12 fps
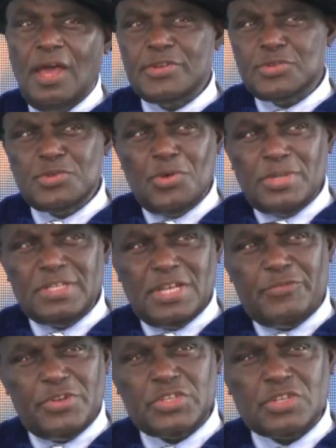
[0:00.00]
Do you know the
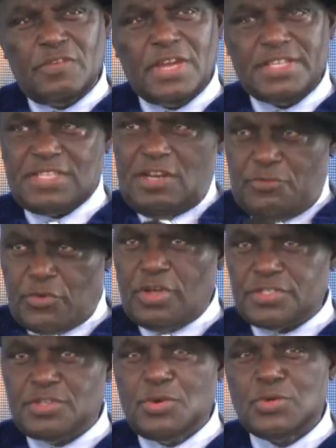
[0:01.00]
definition of that? He said, of
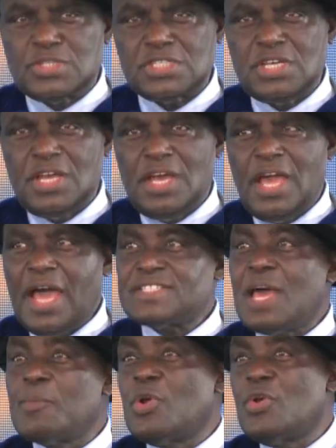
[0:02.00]
course he knows. I
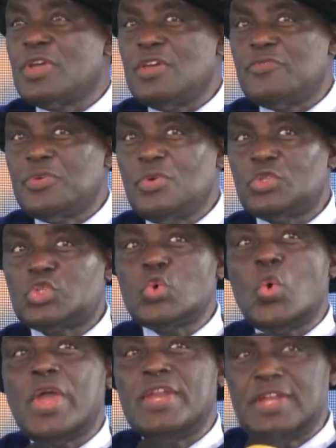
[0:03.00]
said, I'm going to give you
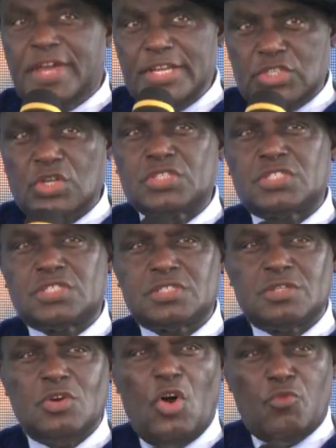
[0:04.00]
2 indicators
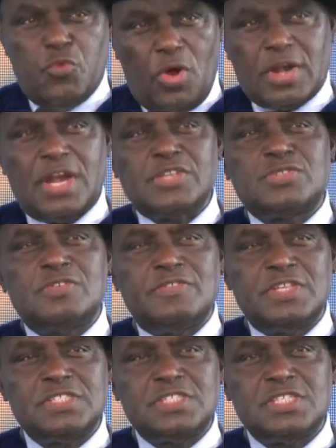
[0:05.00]
of world-class
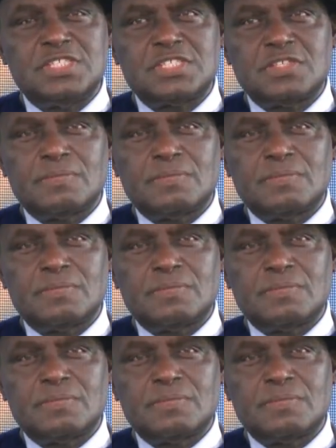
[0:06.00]
universities.